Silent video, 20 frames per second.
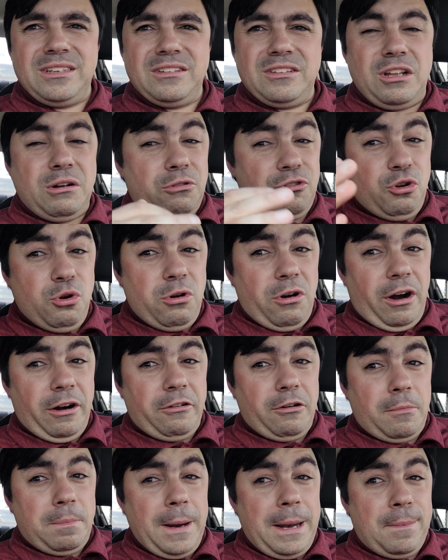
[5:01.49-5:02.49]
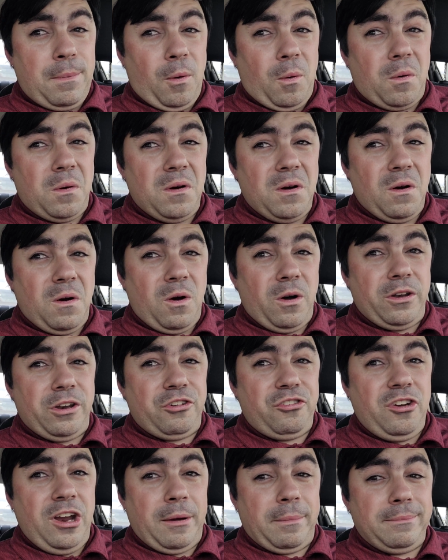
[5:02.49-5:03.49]
There are 200 people on the
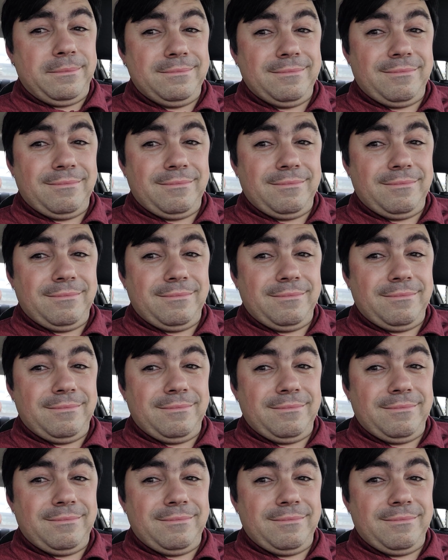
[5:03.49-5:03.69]
ship.